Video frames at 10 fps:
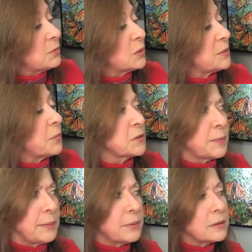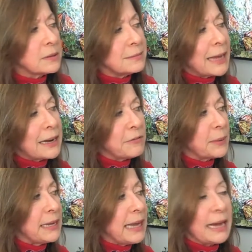which most people, not
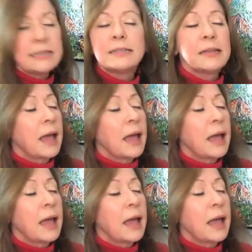everybody gets,